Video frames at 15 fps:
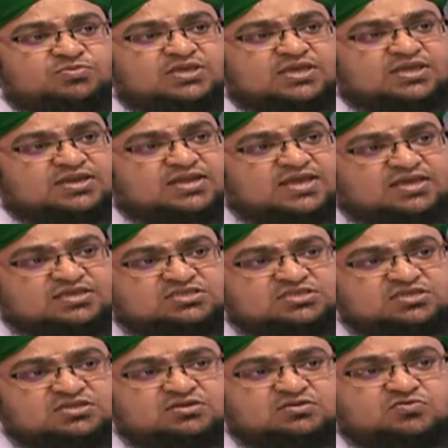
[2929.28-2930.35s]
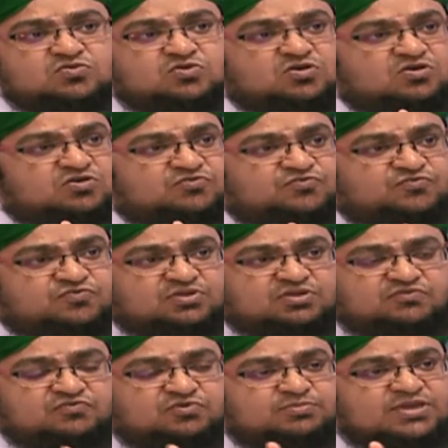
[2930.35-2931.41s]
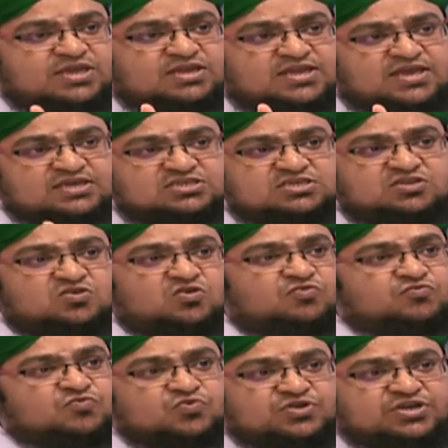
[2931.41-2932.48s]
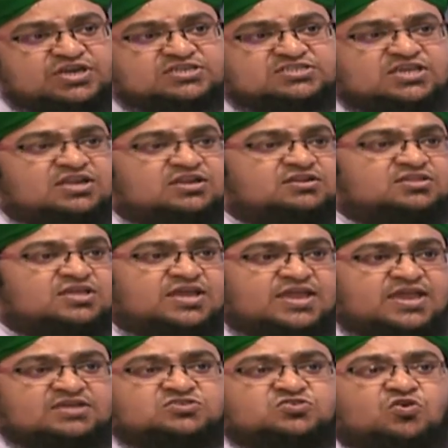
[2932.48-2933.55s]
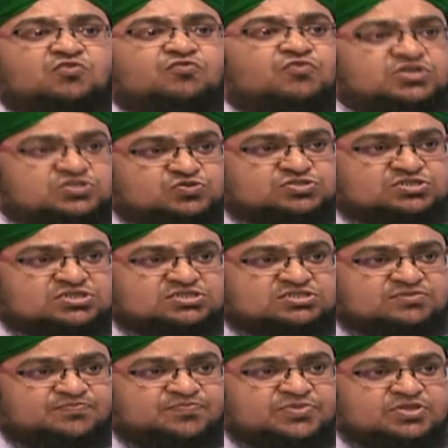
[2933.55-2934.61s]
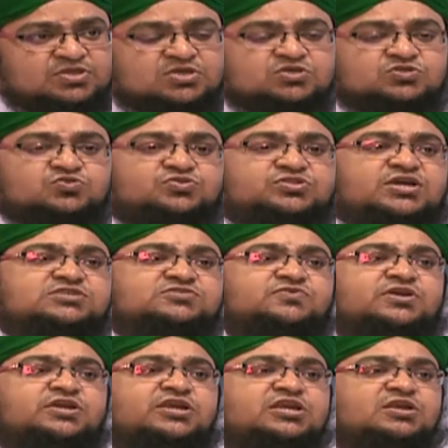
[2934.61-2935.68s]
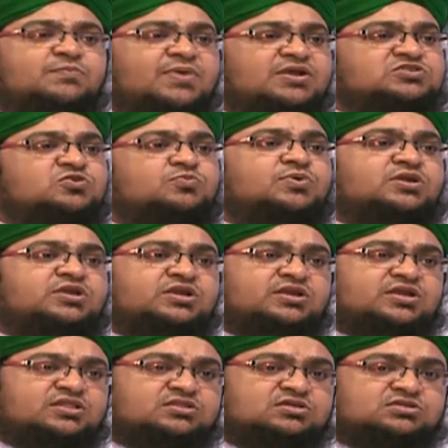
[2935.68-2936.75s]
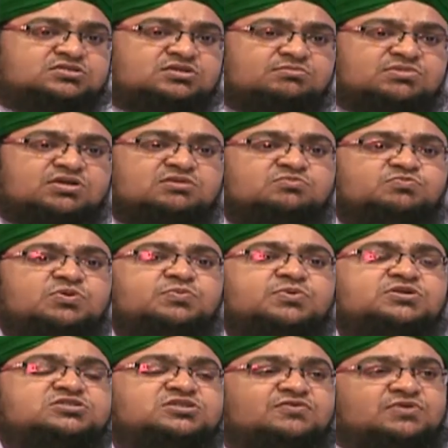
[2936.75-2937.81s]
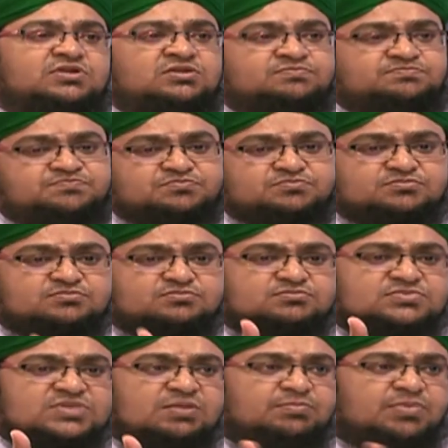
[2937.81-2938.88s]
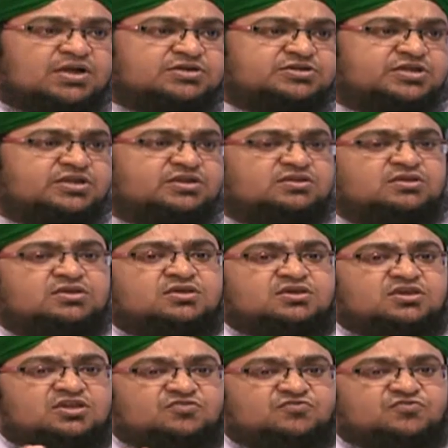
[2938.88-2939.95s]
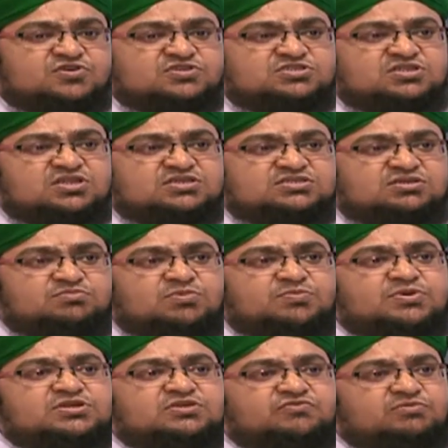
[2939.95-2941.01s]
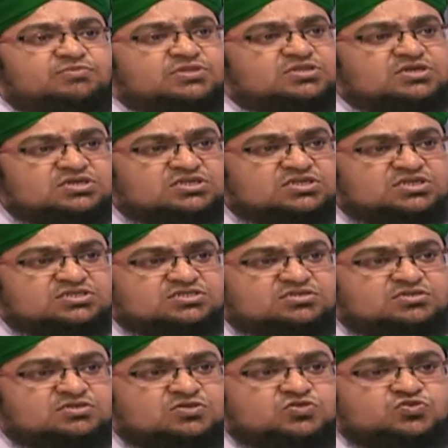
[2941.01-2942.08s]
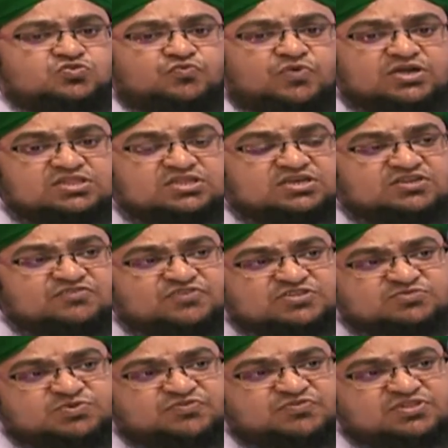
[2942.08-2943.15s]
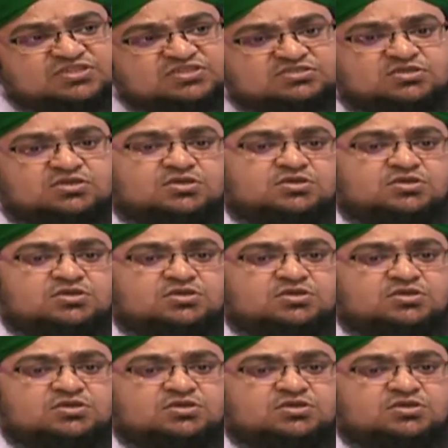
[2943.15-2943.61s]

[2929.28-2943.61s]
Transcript: an action of good deeds and the act of virtuousness. So that's why it depends upon intention. Sometimes people travel by train in first class, some people travel by third class. So what is the difference between these?